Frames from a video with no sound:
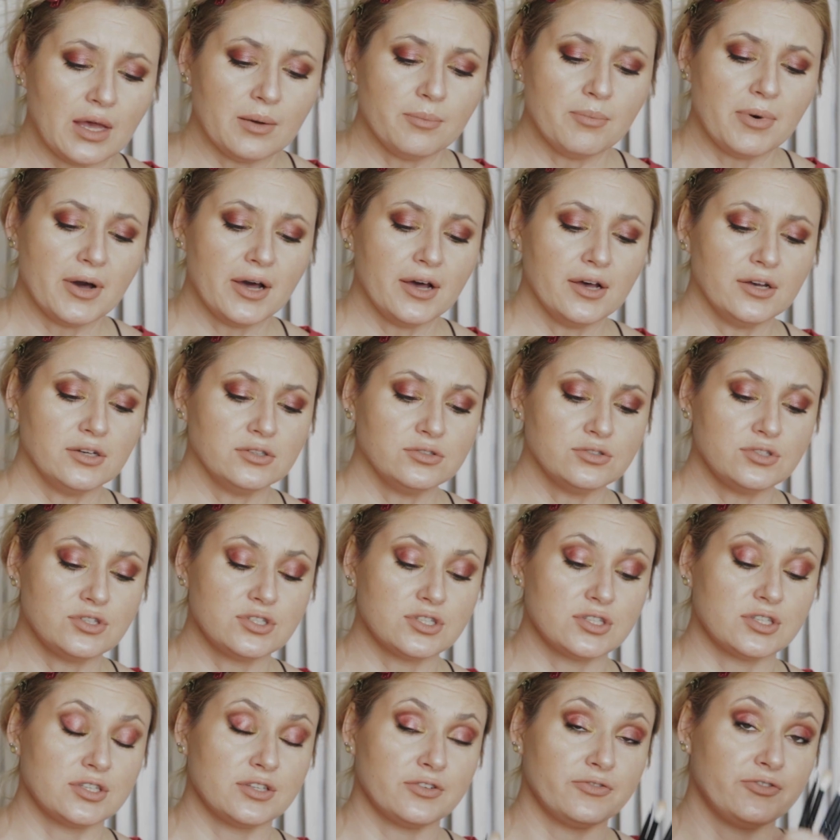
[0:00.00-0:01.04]
About
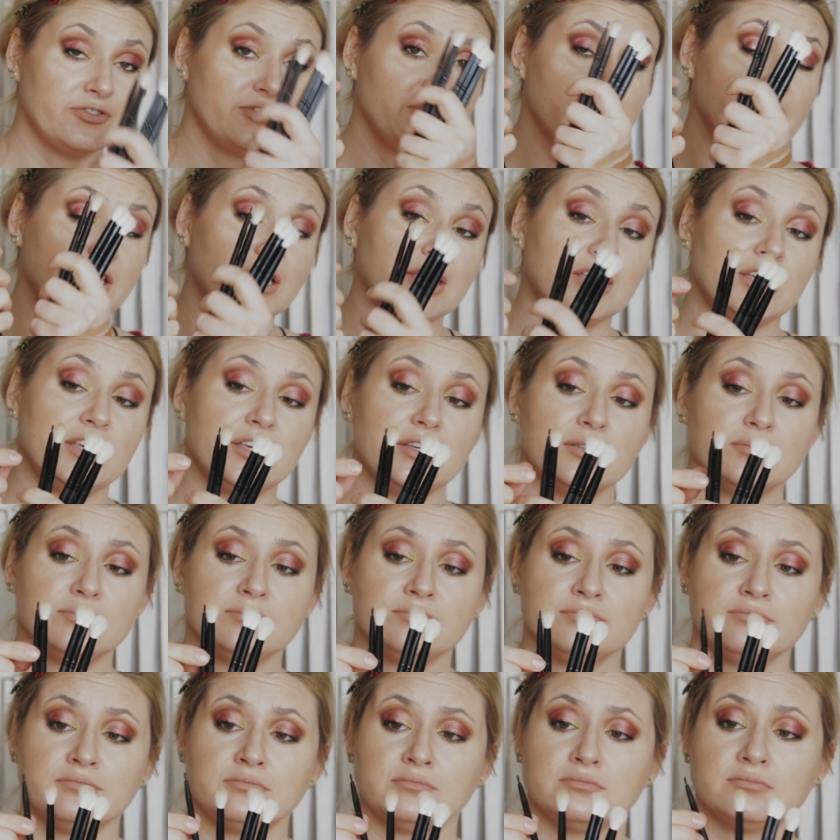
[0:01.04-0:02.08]

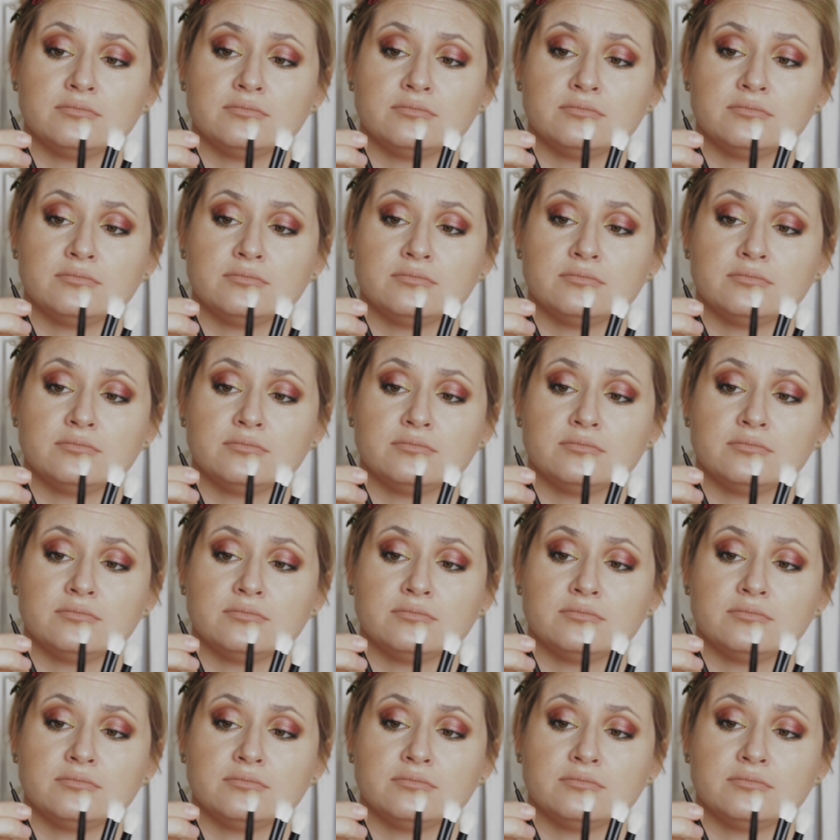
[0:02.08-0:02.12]
the